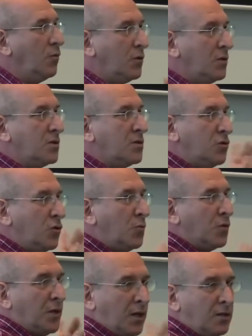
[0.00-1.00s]
with this new
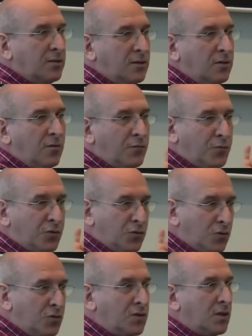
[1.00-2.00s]
modality of
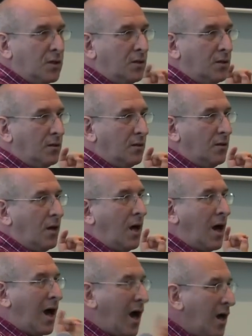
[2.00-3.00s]
producing
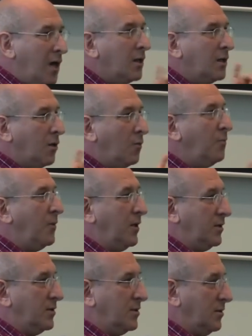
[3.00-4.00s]
highly
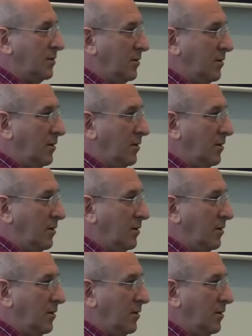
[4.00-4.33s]
complex,